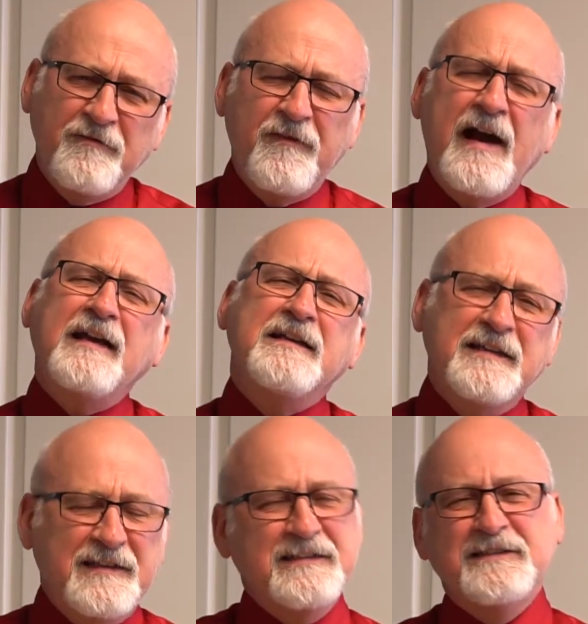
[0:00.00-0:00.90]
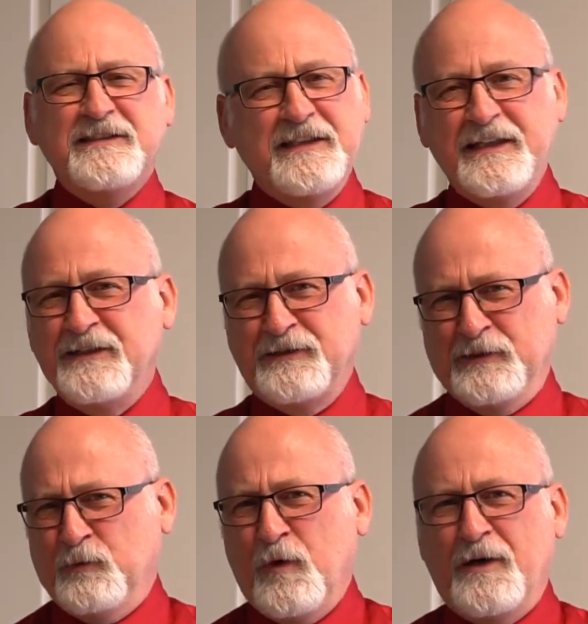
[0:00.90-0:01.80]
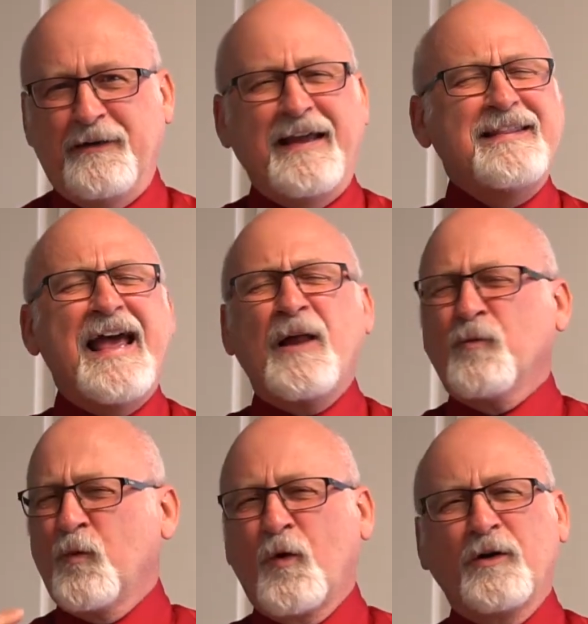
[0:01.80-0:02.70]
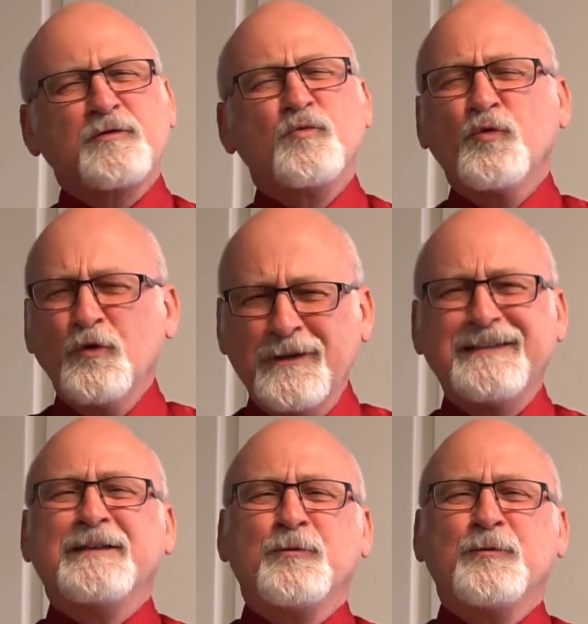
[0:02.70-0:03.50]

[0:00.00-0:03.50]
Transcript: finally, this is the easiest one, and that works really,